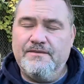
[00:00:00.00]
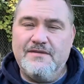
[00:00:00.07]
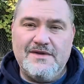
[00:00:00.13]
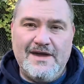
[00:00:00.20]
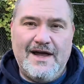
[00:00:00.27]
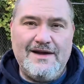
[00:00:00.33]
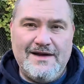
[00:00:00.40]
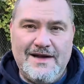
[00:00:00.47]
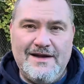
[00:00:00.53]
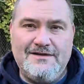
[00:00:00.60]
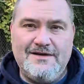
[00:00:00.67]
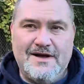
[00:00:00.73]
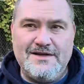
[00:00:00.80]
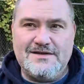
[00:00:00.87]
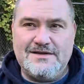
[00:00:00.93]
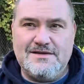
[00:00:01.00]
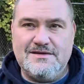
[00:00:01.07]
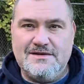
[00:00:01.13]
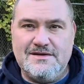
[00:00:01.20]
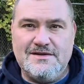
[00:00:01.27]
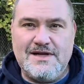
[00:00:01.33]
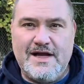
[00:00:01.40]
then it does
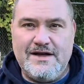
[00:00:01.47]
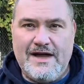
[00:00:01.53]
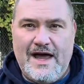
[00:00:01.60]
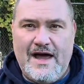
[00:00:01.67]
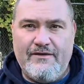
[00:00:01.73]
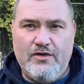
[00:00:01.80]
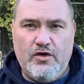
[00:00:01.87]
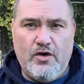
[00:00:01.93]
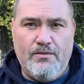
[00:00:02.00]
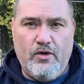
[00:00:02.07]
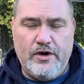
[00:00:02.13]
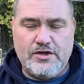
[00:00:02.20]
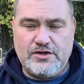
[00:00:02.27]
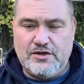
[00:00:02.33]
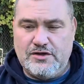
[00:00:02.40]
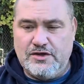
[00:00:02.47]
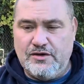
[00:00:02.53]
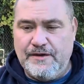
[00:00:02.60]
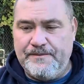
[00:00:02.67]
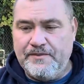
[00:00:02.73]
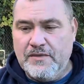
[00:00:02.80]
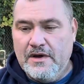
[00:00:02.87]
tend to have a little moisture to
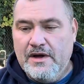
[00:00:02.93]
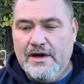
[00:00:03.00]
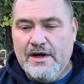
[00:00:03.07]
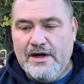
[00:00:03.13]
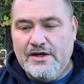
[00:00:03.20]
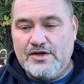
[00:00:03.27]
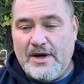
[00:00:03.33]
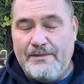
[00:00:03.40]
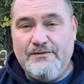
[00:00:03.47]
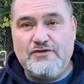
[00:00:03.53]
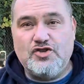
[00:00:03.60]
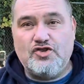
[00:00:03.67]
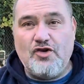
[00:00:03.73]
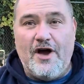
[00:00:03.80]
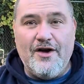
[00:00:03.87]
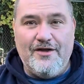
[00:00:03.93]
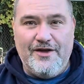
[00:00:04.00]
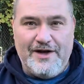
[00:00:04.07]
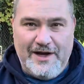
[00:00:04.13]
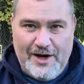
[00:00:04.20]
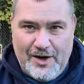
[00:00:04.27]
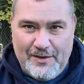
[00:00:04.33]
it. So I'm struggling
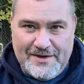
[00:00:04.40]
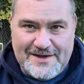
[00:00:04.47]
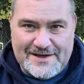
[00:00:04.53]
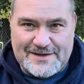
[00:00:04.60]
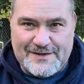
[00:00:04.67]
here with this